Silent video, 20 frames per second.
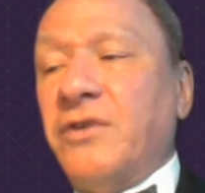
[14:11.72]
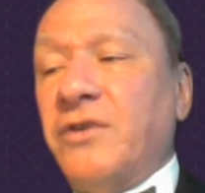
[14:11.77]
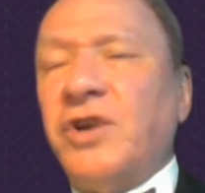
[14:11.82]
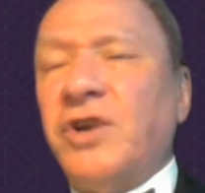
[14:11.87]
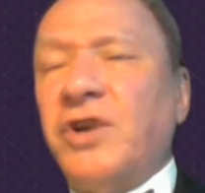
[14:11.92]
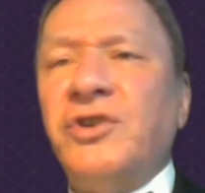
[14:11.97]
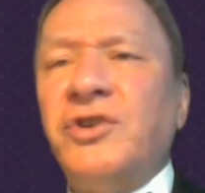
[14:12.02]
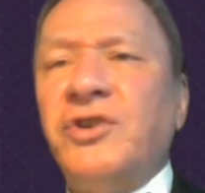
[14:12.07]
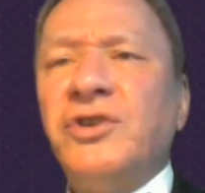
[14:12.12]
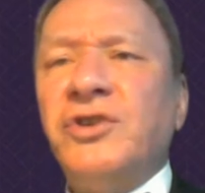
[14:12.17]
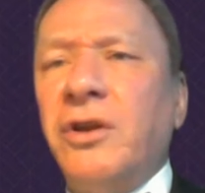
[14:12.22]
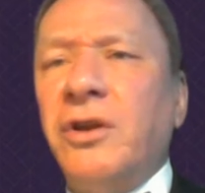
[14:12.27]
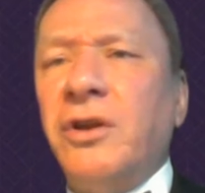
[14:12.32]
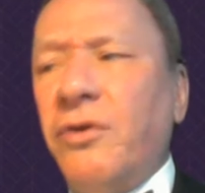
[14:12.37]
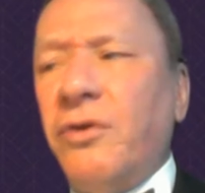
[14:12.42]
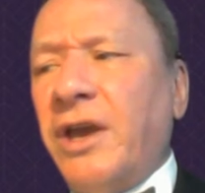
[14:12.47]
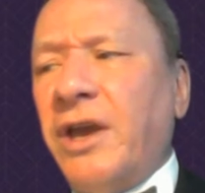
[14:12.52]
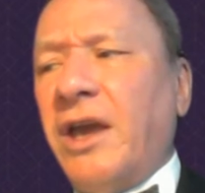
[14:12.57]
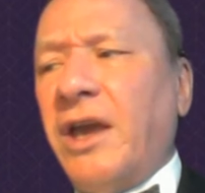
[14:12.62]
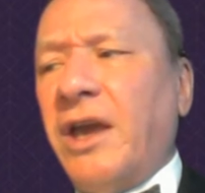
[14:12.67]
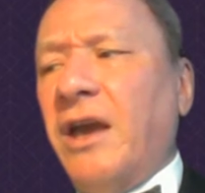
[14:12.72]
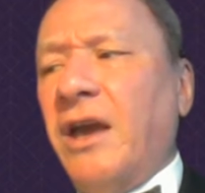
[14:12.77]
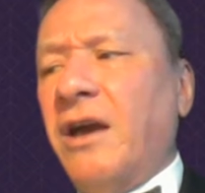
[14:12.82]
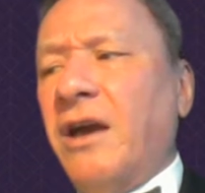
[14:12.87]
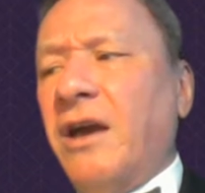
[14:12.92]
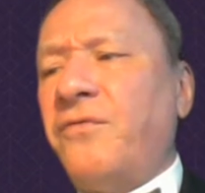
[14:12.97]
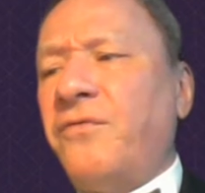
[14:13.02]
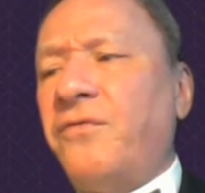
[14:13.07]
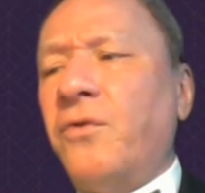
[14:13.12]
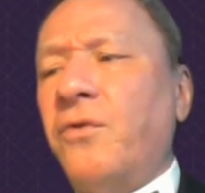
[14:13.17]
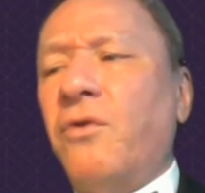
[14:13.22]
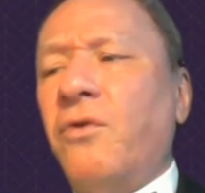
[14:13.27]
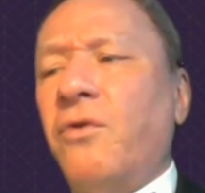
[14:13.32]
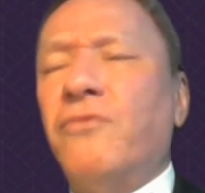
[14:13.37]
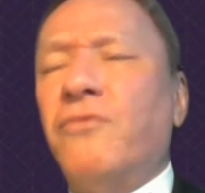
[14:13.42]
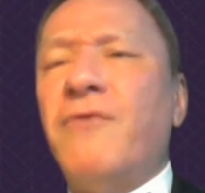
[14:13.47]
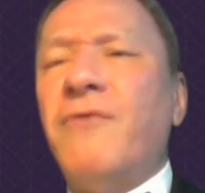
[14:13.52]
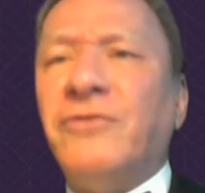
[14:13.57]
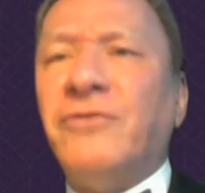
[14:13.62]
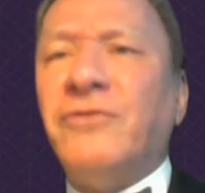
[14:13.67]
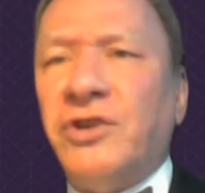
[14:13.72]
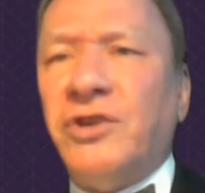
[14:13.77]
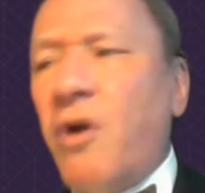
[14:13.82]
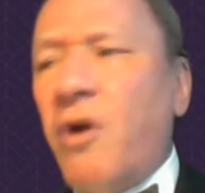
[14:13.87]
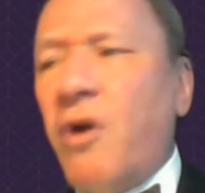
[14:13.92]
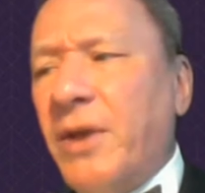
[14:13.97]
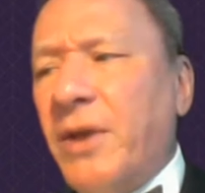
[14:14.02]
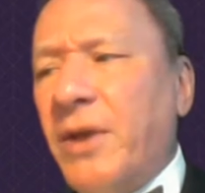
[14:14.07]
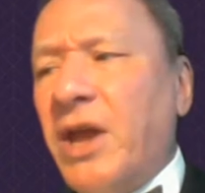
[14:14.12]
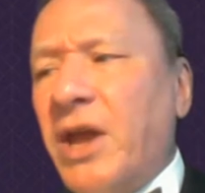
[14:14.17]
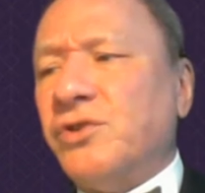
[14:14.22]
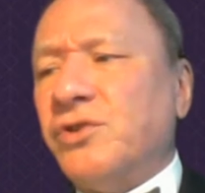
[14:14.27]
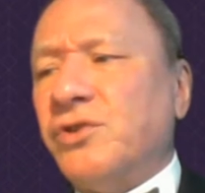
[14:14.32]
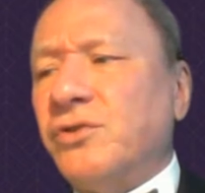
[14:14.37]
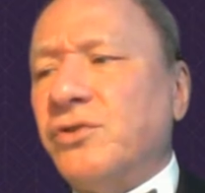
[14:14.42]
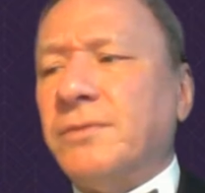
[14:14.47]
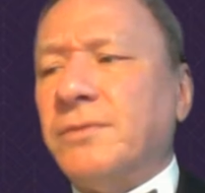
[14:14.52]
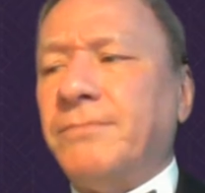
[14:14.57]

The judges are looking here for rounded nominations,